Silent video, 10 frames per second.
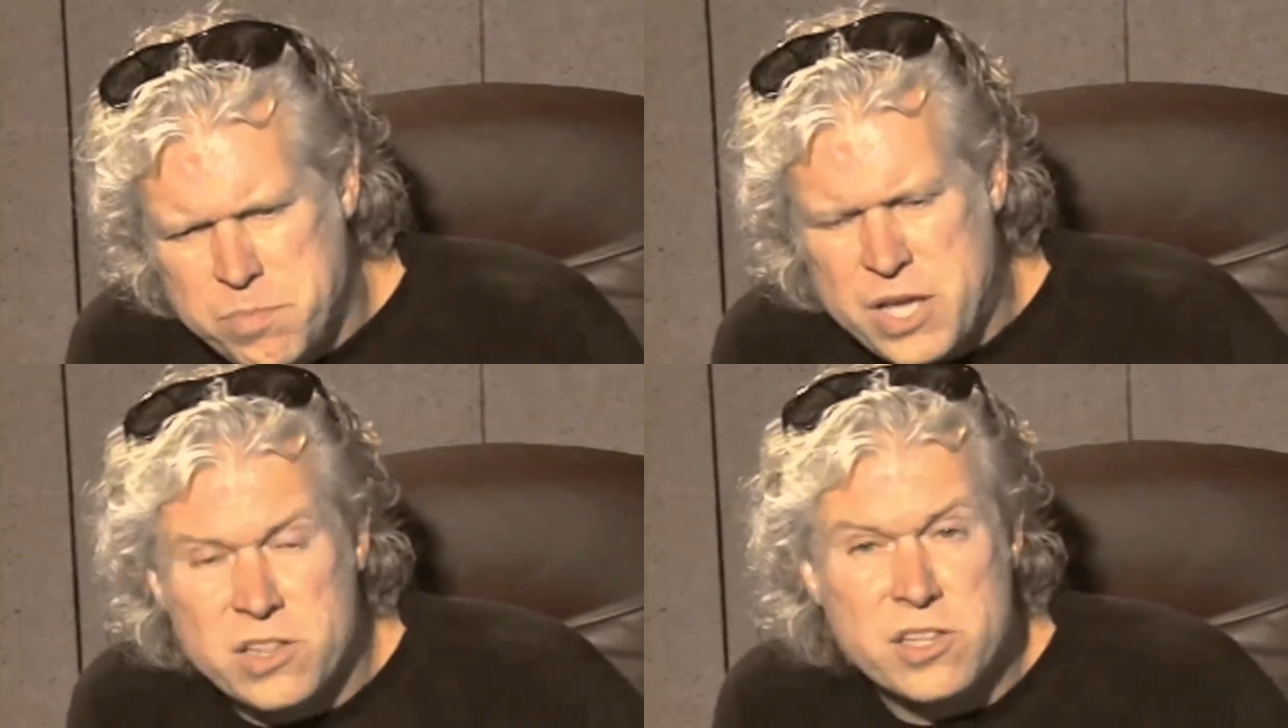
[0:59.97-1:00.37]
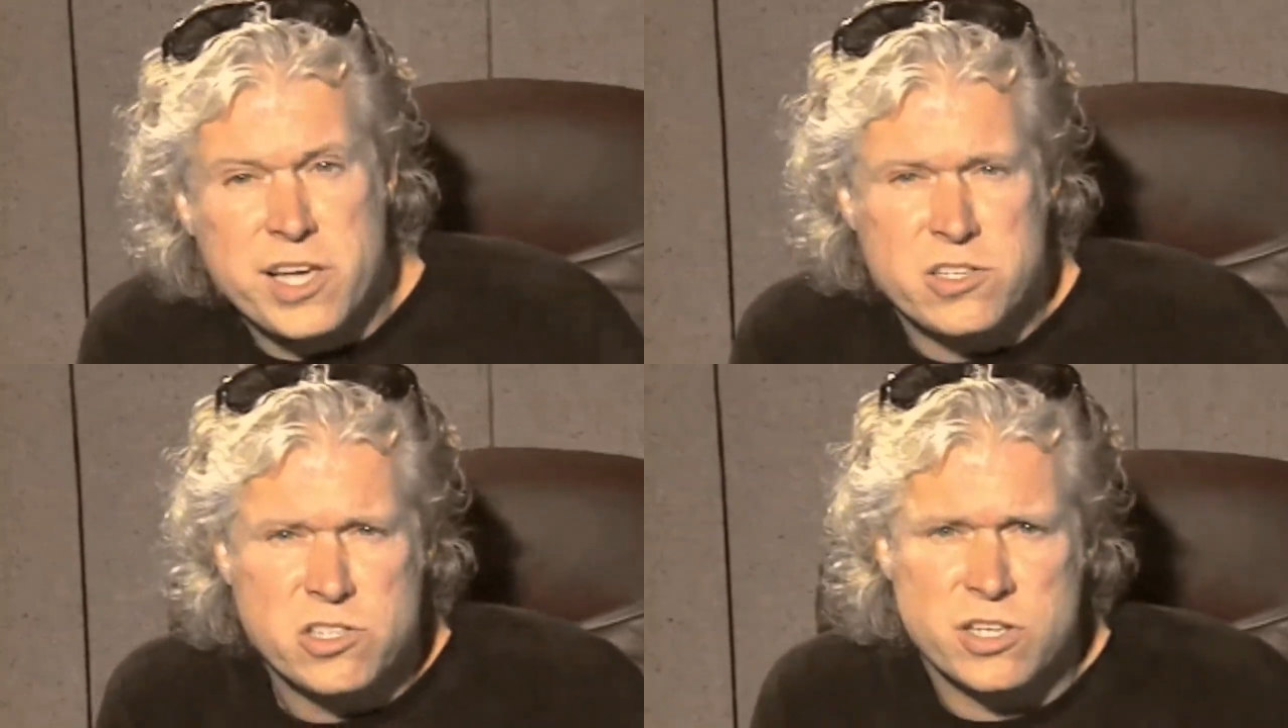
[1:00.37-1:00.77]
By the
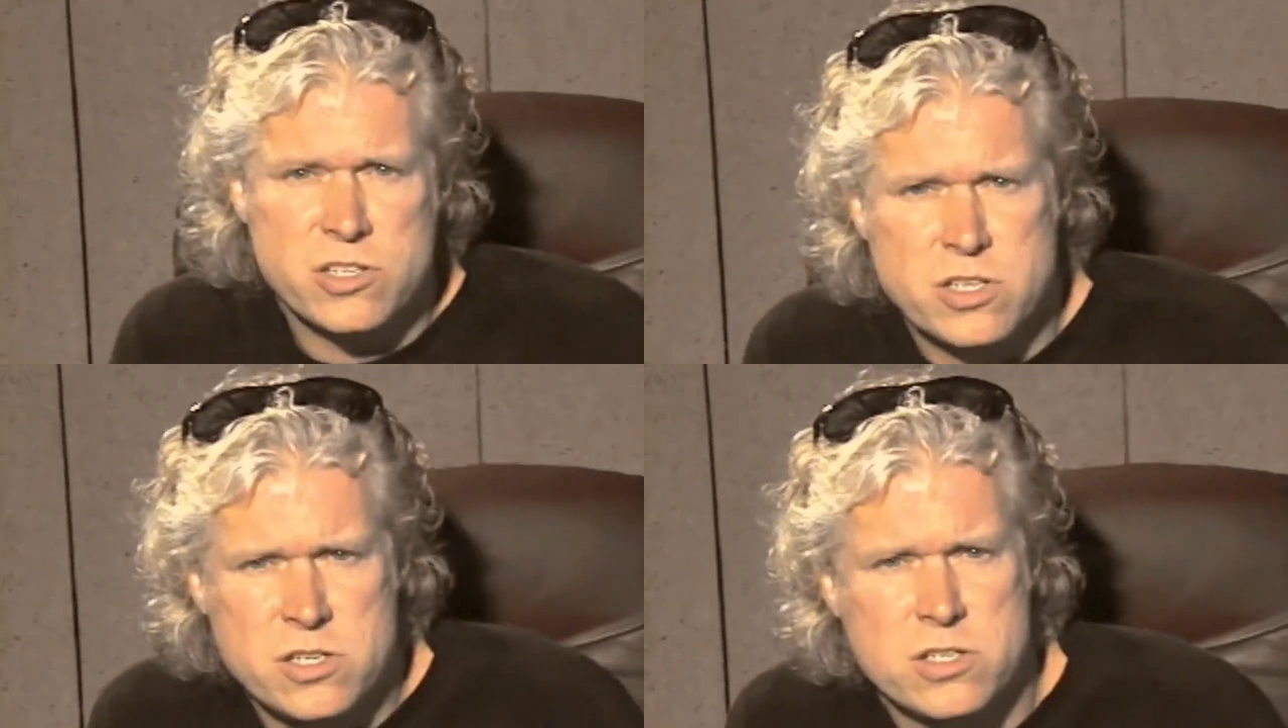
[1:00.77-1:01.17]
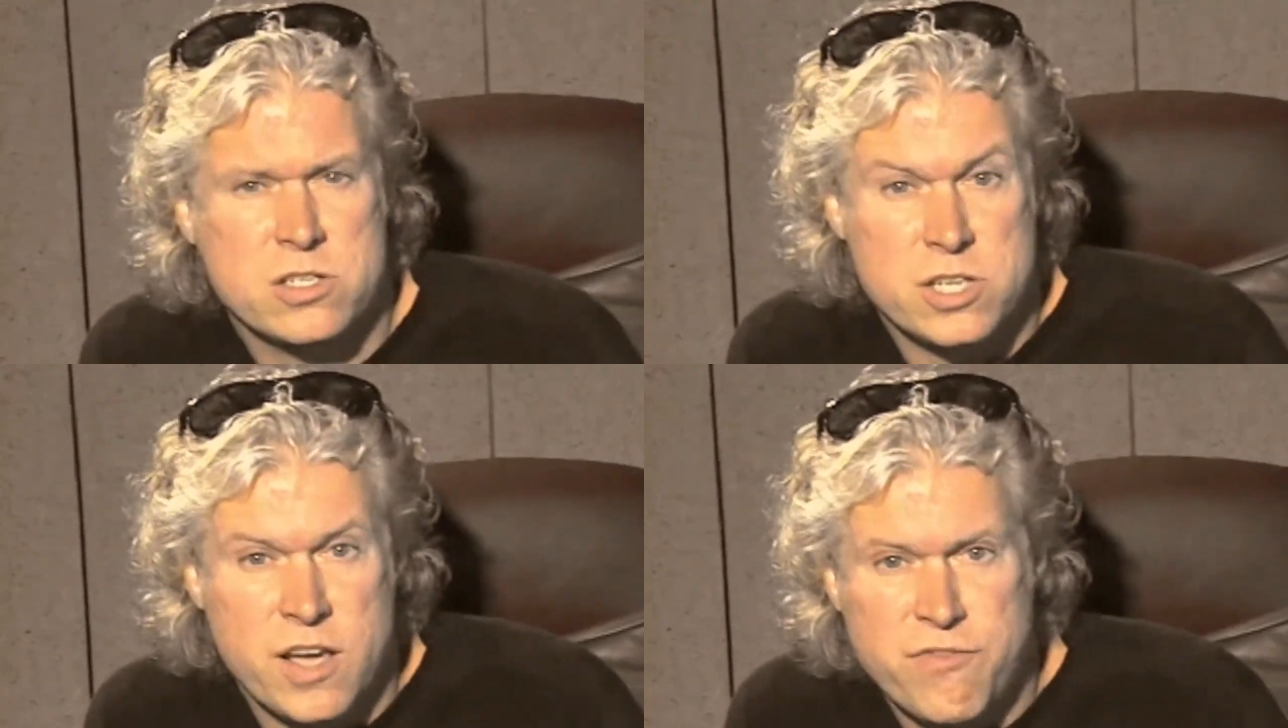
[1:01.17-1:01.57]
late
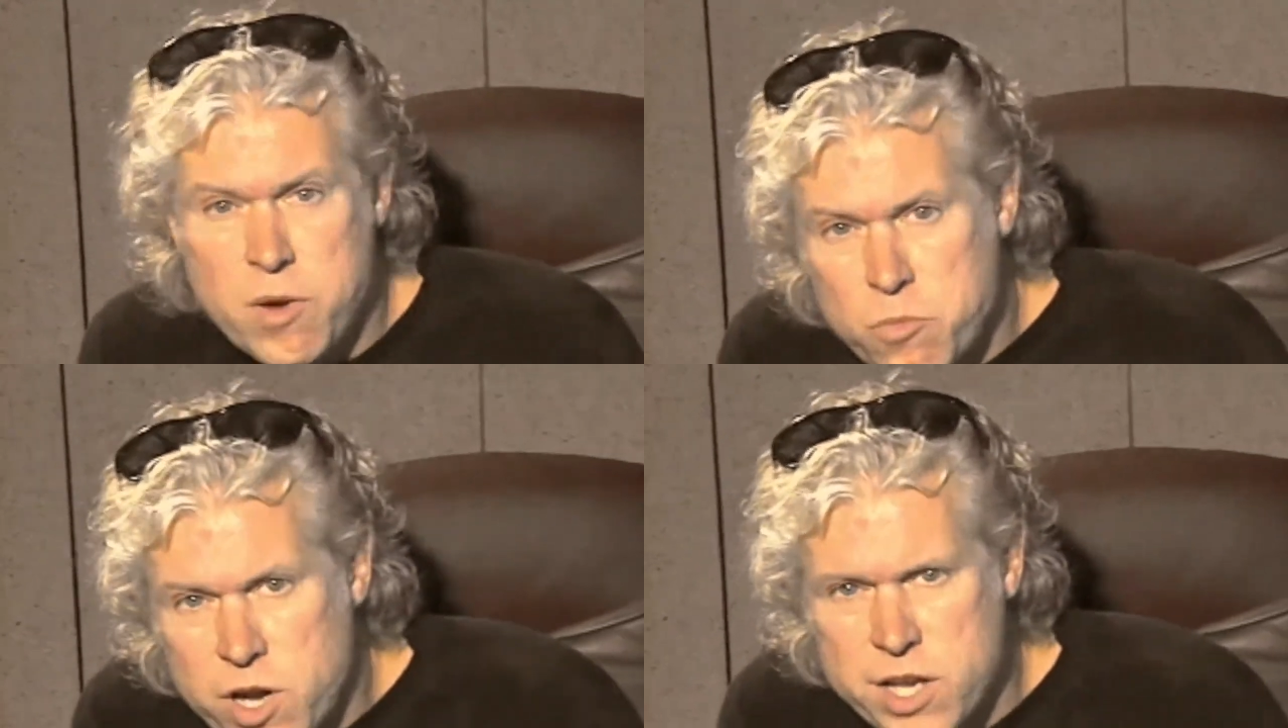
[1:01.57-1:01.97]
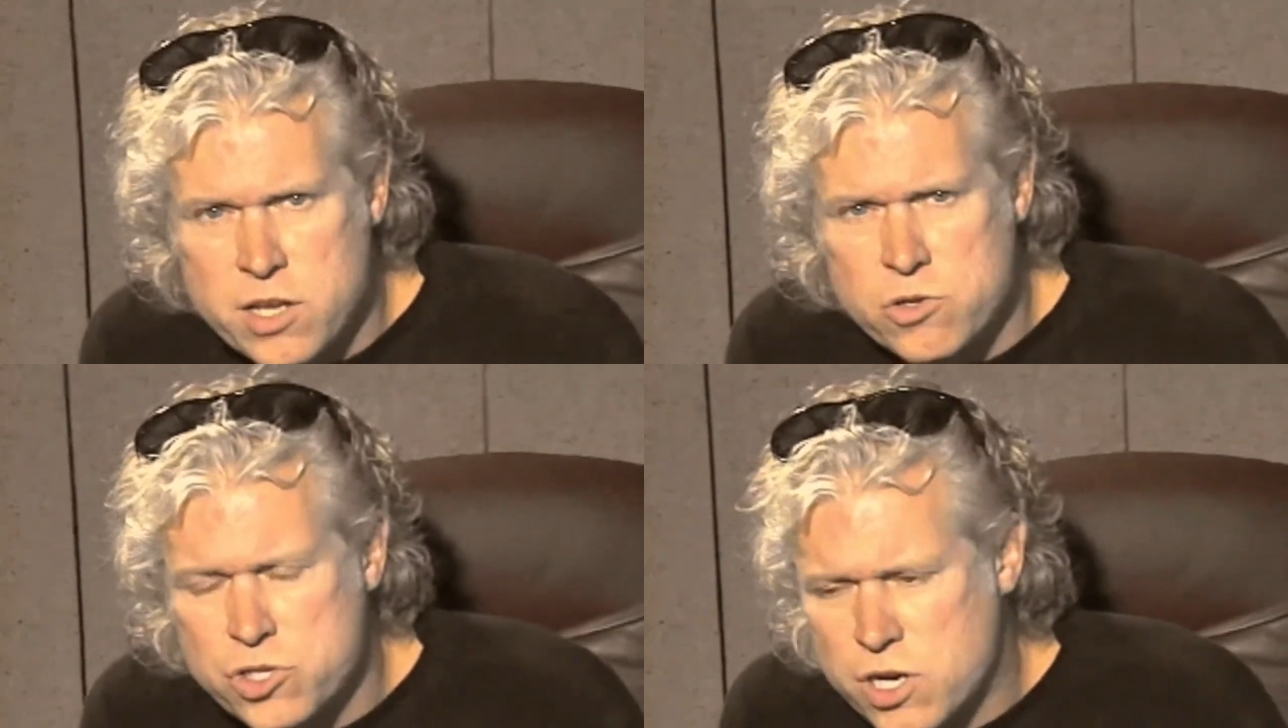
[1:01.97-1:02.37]
60s, the FM
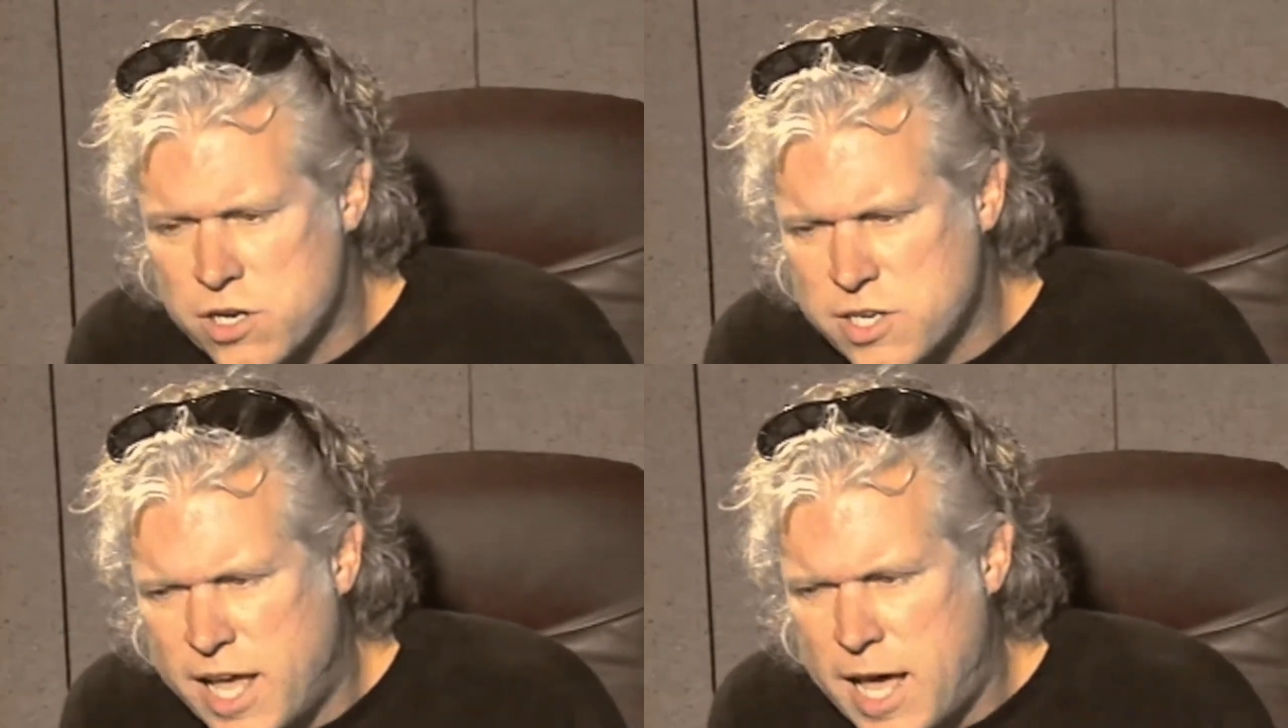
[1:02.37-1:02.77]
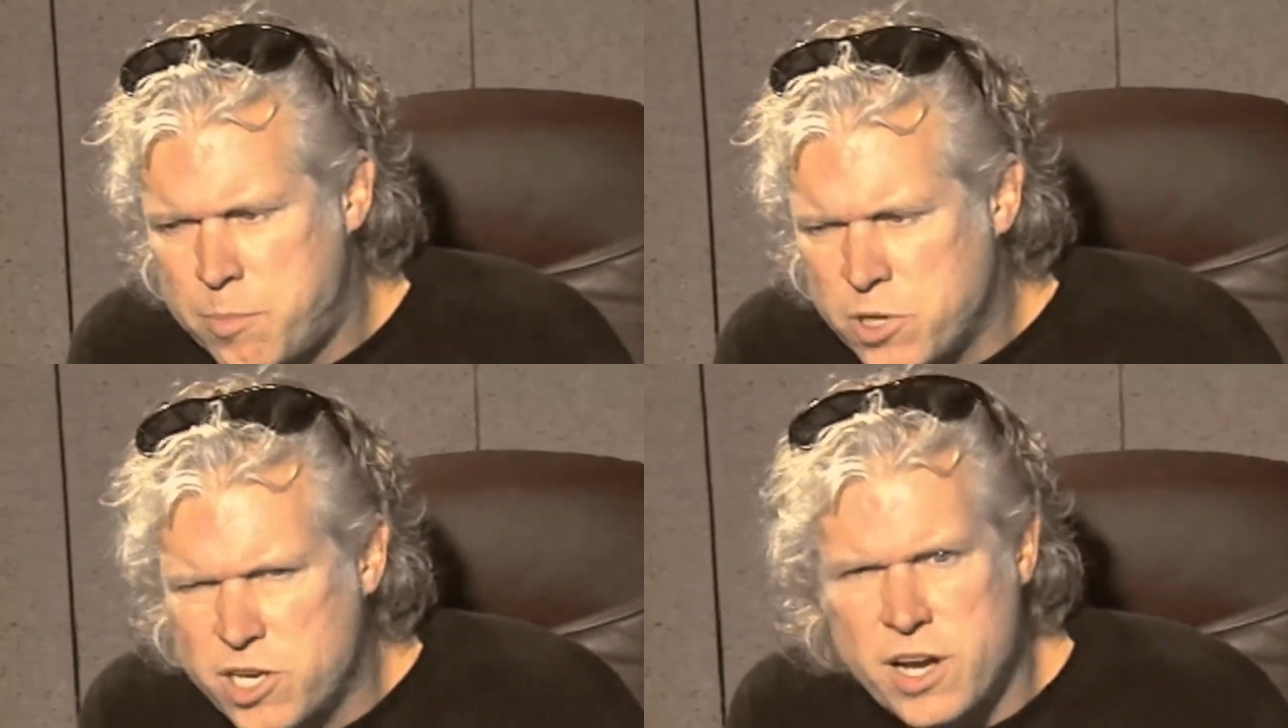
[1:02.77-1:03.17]
radio started to
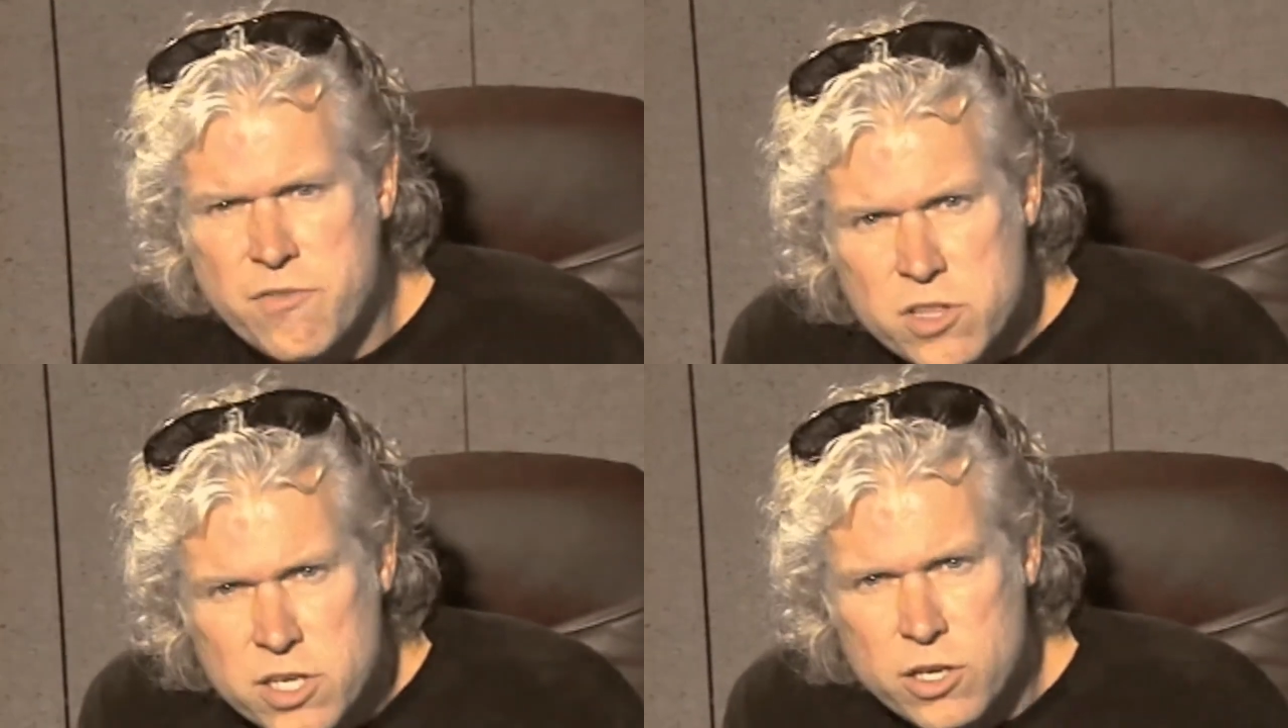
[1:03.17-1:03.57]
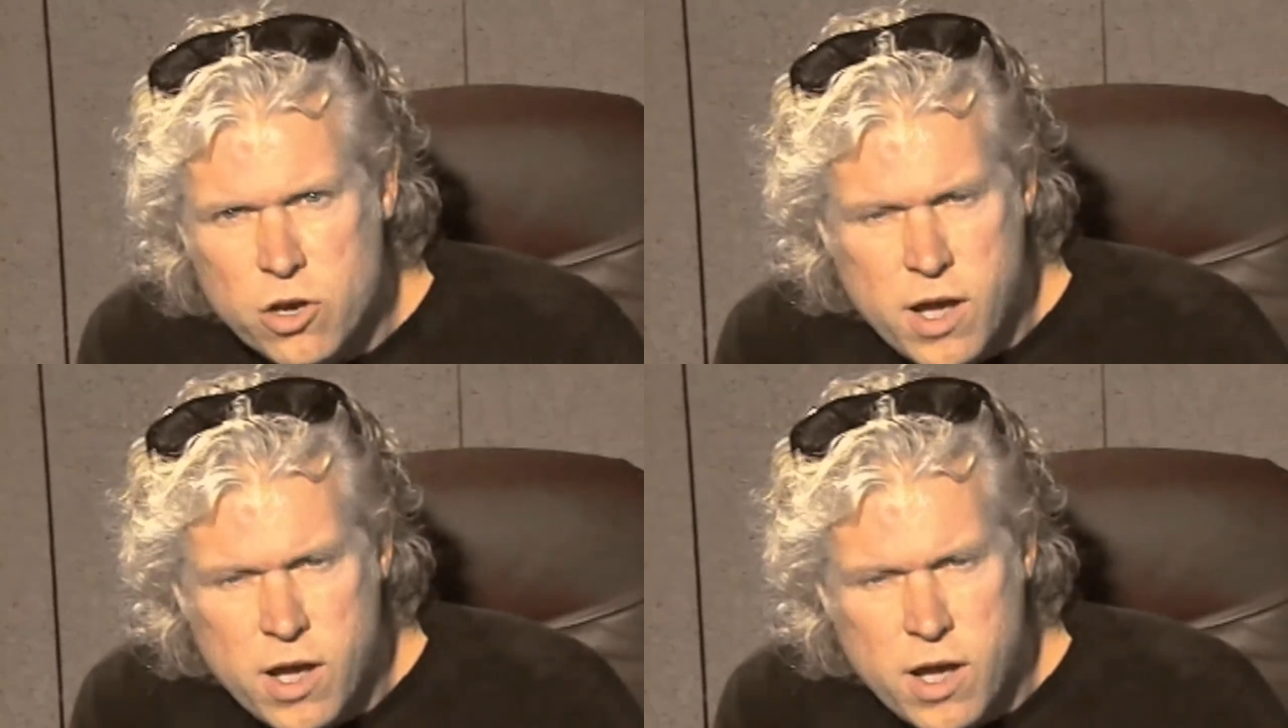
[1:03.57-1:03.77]
happen, and everything